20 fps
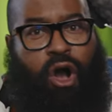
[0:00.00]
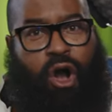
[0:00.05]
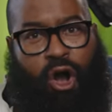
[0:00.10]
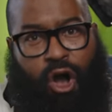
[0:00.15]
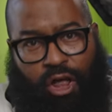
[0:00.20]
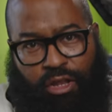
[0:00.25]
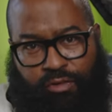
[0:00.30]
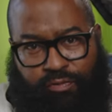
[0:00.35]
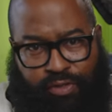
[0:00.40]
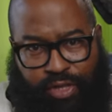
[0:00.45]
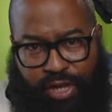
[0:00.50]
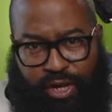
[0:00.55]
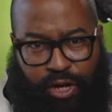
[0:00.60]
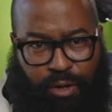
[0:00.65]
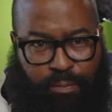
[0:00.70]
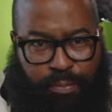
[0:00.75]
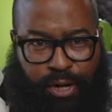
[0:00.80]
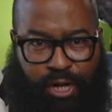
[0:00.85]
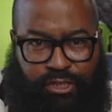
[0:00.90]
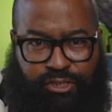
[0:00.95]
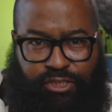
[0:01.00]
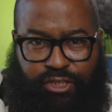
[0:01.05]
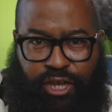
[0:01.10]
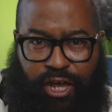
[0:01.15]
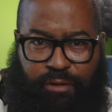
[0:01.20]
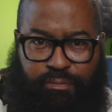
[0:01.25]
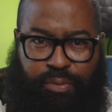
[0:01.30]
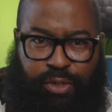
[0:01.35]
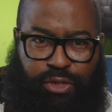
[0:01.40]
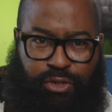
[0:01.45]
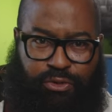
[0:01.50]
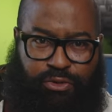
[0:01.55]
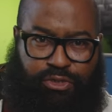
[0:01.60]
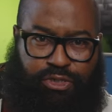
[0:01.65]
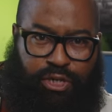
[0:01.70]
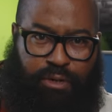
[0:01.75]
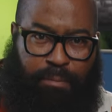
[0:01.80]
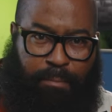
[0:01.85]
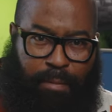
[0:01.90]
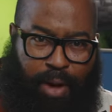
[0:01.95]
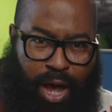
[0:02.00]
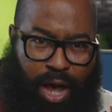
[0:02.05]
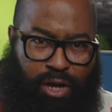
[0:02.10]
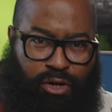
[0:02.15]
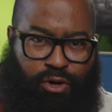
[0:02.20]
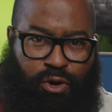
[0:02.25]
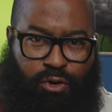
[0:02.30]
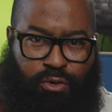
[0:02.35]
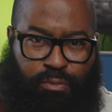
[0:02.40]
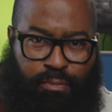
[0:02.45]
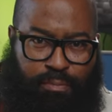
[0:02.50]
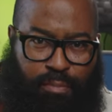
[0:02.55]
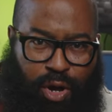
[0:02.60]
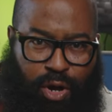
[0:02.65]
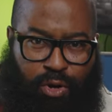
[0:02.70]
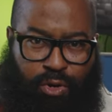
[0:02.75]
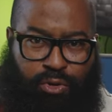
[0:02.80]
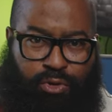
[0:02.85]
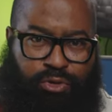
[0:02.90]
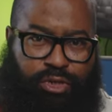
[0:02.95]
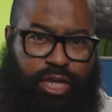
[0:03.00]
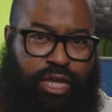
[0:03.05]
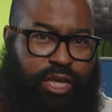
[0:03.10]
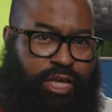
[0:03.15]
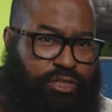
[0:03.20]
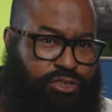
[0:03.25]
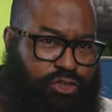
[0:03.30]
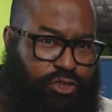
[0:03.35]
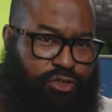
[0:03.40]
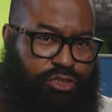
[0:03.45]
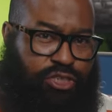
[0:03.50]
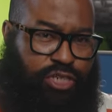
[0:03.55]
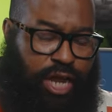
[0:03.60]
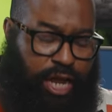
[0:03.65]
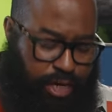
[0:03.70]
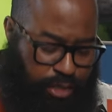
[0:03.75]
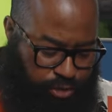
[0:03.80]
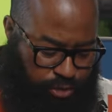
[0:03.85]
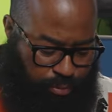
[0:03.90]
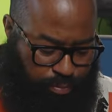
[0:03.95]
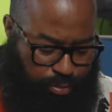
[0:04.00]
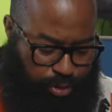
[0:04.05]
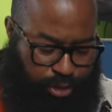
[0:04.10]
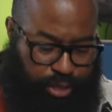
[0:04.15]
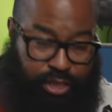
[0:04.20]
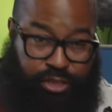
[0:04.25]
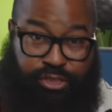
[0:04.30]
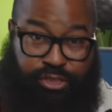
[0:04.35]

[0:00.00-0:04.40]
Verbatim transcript: All of the earbuds can be used in mono mode interchangeably,